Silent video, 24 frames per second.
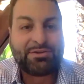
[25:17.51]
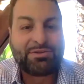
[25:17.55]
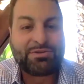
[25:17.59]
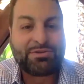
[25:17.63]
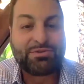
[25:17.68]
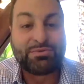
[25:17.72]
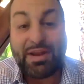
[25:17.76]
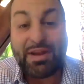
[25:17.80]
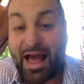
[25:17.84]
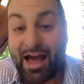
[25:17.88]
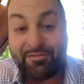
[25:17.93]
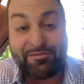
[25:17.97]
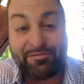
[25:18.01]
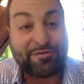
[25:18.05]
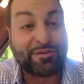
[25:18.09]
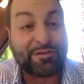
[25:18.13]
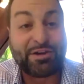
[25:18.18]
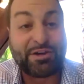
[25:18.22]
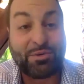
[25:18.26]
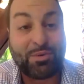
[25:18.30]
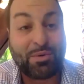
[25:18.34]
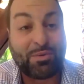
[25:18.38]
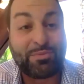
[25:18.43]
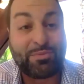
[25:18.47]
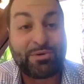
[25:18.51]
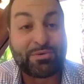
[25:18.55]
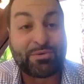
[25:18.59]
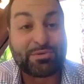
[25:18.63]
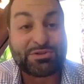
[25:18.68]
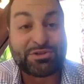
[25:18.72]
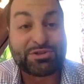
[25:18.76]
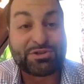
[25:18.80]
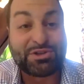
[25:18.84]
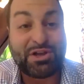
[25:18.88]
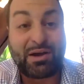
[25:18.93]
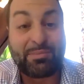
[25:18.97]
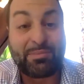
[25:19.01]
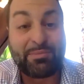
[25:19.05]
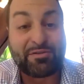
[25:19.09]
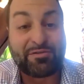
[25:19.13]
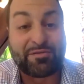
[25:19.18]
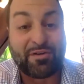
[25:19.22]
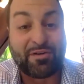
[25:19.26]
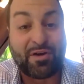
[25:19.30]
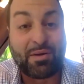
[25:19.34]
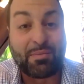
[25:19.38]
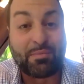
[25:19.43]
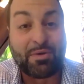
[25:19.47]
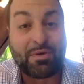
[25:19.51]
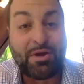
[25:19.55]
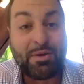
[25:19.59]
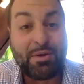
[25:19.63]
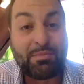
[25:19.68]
Do not forget where we were just coming from.